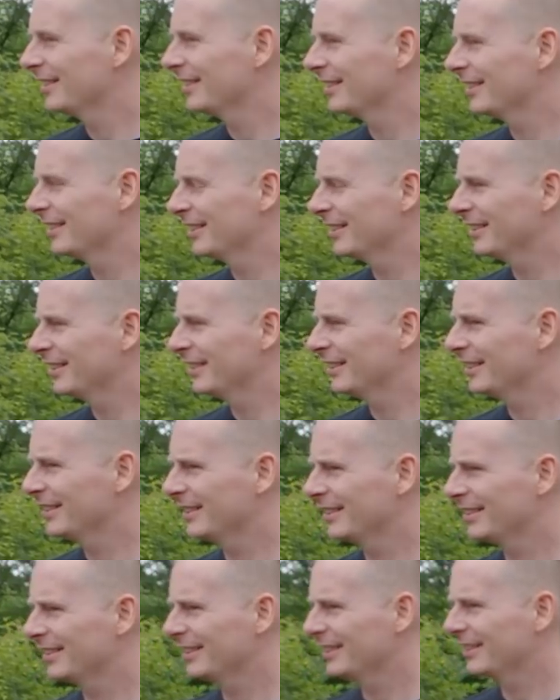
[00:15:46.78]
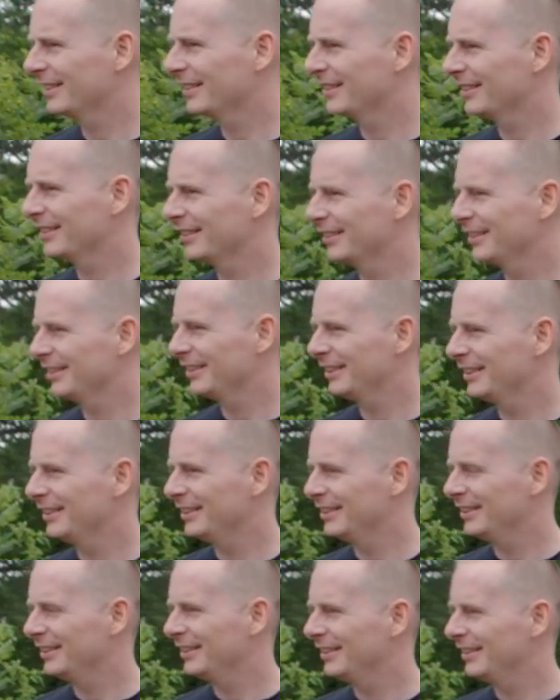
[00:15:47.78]

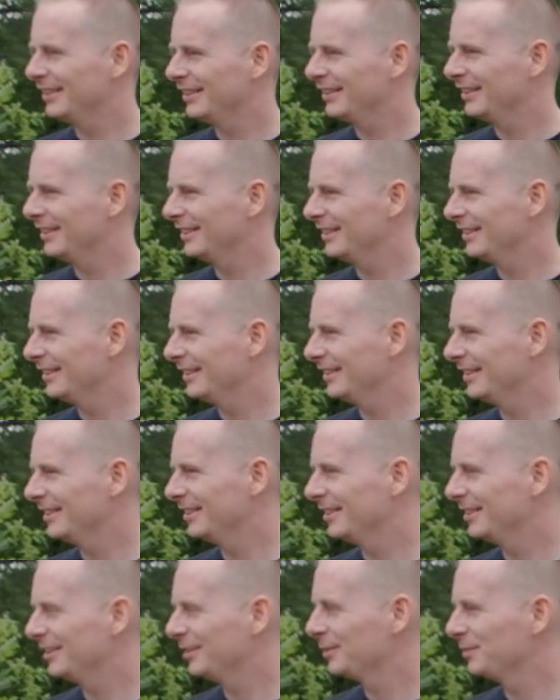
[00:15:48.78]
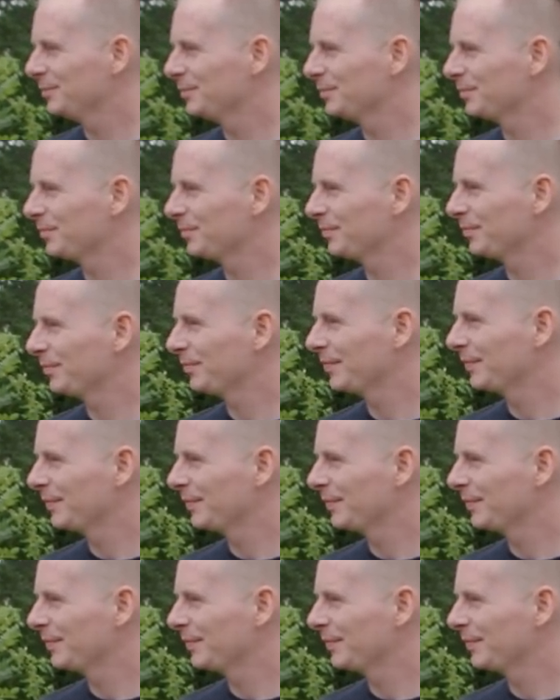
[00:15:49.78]
This person isn't speaking.